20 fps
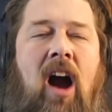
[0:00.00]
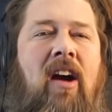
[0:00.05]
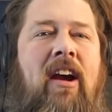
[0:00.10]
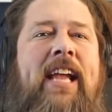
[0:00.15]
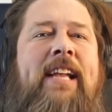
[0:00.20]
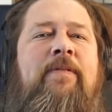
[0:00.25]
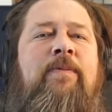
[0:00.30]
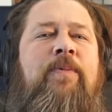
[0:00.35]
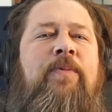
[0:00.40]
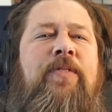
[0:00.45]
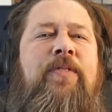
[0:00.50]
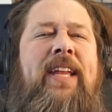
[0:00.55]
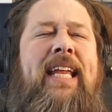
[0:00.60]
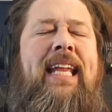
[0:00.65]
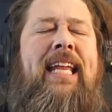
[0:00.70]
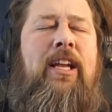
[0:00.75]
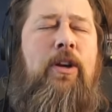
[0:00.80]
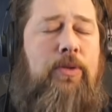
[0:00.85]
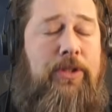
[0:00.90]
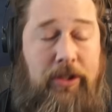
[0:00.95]
right,
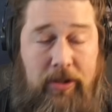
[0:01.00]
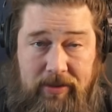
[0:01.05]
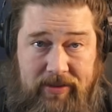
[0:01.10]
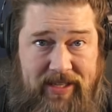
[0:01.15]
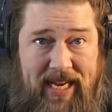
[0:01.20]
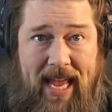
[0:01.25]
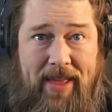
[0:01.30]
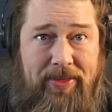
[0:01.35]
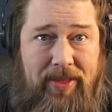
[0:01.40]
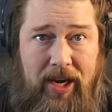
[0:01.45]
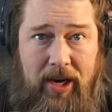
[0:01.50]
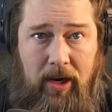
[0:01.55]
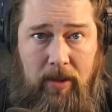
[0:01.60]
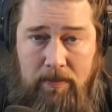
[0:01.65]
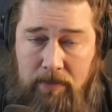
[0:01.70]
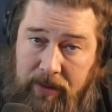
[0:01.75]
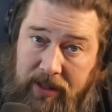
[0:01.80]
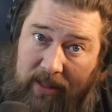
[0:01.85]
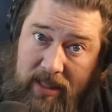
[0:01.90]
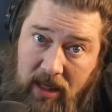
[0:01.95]
Future Seth here.
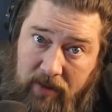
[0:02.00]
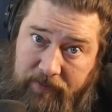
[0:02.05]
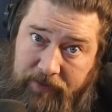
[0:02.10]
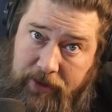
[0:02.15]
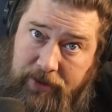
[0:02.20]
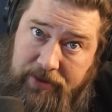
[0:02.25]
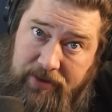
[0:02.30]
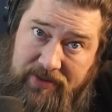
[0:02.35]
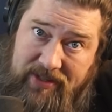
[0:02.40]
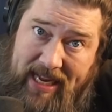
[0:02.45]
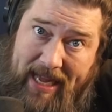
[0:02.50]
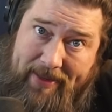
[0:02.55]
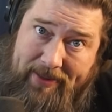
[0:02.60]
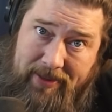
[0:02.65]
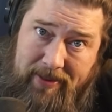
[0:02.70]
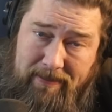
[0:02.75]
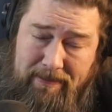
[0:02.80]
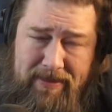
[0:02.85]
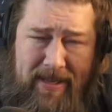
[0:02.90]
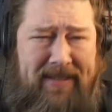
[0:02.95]
You can tell Future Seth
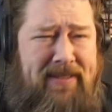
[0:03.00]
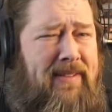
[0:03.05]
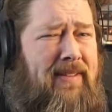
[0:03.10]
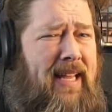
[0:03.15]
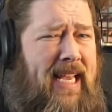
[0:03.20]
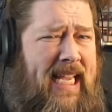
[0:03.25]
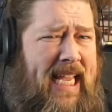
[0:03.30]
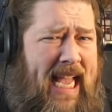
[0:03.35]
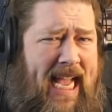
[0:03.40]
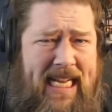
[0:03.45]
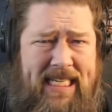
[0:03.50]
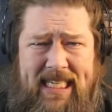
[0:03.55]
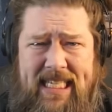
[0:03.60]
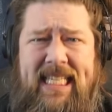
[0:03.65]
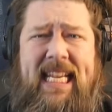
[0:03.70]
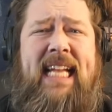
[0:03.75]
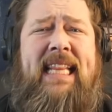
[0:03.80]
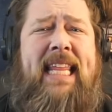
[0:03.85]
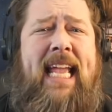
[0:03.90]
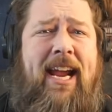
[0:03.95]
doesn't like hats. He's
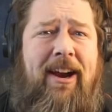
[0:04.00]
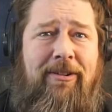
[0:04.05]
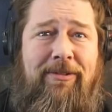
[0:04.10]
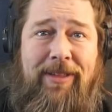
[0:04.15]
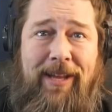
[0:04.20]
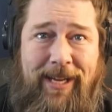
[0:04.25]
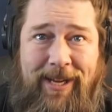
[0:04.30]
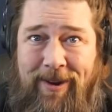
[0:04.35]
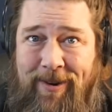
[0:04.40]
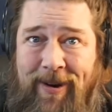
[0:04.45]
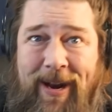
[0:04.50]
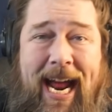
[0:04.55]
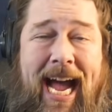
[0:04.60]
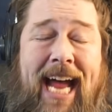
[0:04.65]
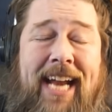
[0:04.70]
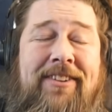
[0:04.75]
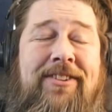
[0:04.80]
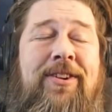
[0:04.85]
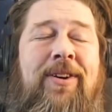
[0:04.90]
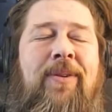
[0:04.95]
got the hair thing going
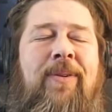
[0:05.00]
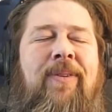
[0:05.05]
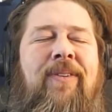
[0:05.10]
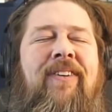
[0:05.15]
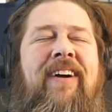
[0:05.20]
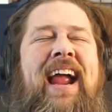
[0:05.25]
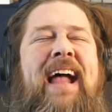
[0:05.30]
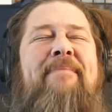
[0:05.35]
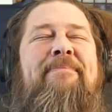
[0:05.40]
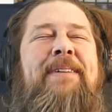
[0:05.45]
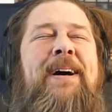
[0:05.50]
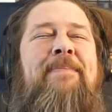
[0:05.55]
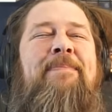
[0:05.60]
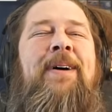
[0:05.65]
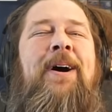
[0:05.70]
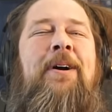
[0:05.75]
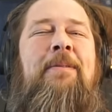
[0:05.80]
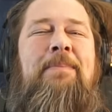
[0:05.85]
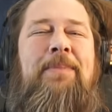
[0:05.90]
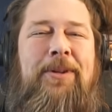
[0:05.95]
on. To wrap up
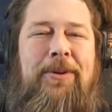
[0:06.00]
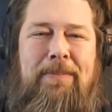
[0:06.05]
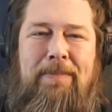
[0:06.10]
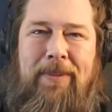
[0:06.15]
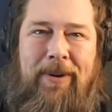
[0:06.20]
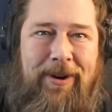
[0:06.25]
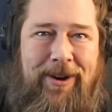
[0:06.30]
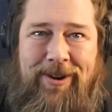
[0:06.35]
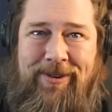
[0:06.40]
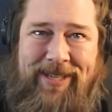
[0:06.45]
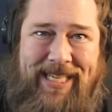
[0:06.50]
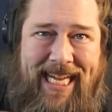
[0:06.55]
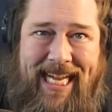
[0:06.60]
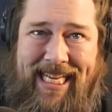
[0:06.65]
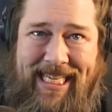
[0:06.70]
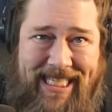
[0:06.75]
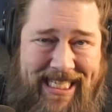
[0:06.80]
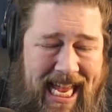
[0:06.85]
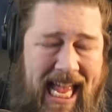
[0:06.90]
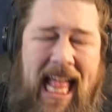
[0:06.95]
our Bloomburrow
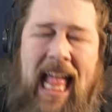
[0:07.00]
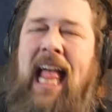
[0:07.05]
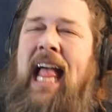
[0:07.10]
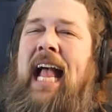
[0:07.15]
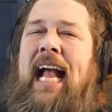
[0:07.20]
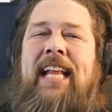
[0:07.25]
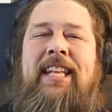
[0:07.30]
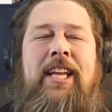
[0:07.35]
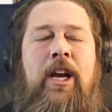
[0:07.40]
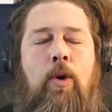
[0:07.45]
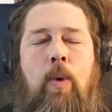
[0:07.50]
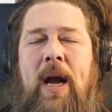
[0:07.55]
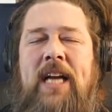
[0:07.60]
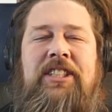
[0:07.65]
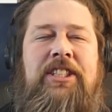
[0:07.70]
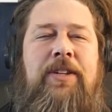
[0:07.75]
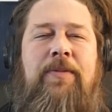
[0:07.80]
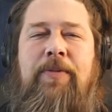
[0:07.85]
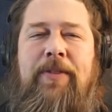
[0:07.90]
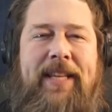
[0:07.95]
Tins, and the
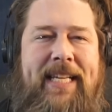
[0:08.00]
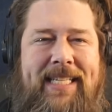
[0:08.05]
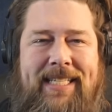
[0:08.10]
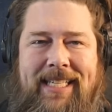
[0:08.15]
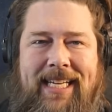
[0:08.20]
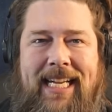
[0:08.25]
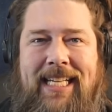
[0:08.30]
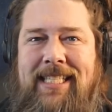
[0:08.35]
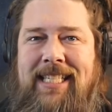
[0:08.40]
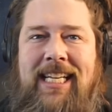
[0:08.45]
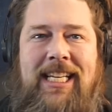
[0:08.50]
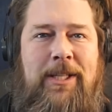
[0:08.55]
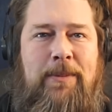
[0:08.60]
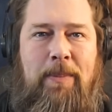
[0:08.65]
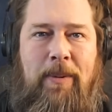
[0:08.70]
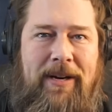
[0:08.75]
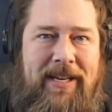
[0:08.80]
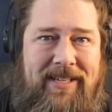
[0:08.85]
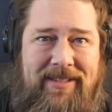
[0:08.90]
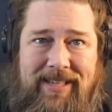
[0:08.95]
question for these tins is
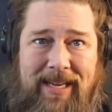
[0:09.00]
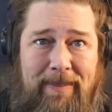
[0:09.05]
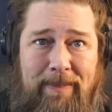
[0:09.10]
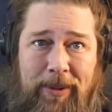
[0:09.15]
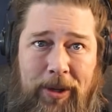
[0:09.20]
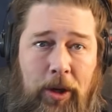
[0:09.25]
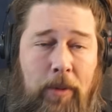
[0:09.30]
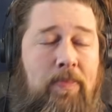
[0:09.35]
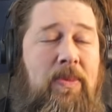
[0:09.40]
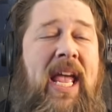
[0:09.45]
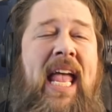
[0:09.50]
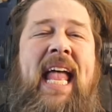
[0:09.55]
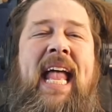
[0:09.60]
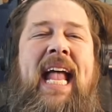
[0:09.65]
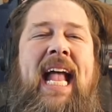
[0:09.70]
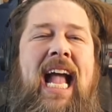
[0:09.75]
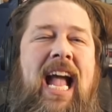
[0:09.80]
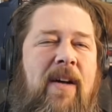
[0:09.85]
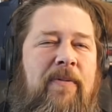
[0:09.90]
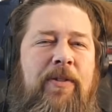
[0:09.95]
pretty simple.
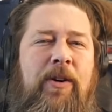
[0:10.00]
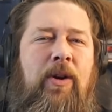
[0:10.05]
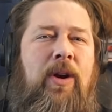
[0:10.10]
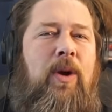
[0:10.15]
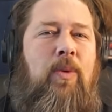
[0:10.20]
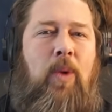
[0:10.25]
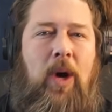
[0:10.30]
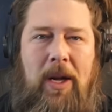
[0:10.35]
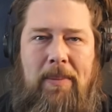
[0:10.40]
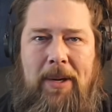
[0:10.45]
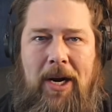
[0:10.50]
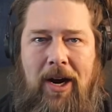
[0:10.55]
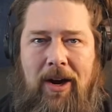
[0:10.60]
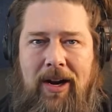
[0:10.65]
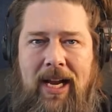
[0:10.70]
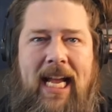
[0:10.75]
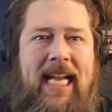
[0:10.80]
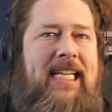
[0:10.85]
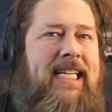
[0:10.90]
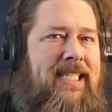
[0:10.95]
If you're in Walmart
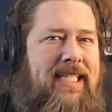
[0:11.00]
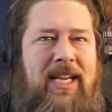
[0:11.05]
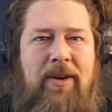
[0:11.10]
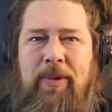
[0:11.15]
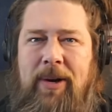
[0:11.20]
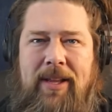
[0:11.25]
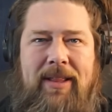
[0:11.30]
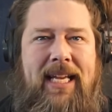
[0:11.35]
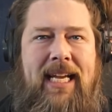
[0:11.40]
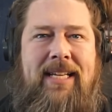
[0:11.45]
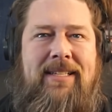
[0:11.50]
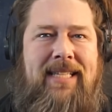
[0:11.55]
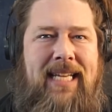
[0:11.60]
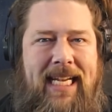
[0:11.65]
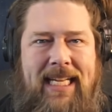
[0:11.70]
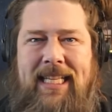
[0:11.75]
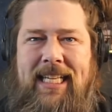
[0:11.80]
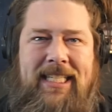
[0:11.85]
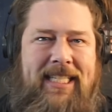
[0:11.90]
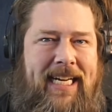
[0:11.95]
and you see one of these
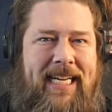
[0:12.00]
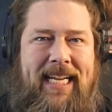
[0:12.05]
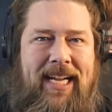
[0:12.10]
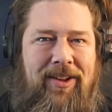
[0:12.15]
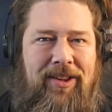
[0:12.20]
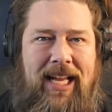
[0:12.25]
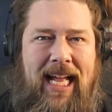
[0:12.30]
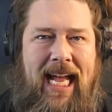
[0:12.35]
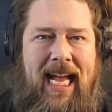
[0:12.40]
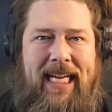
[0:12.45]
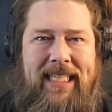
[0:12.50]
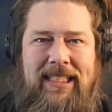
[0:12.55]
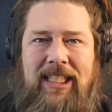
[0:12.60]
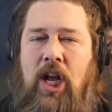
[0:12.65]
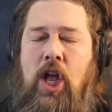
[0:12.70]
in the checkout line,